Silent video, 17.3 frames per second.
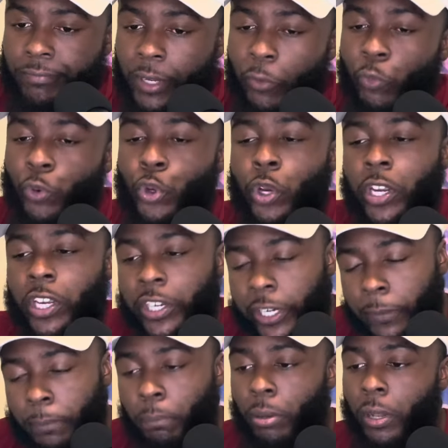When you're a
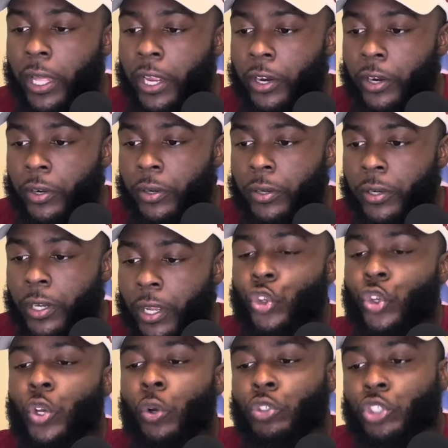good player,
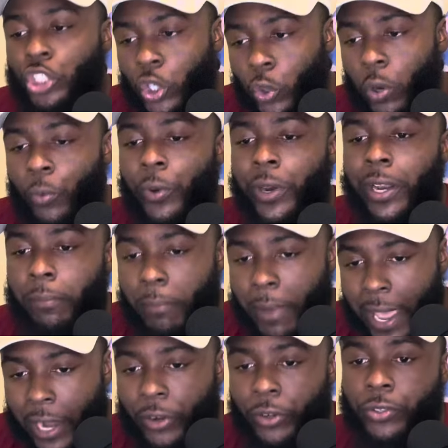you're going to show up when it
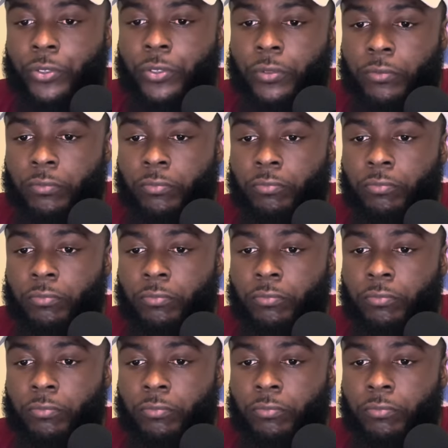matters.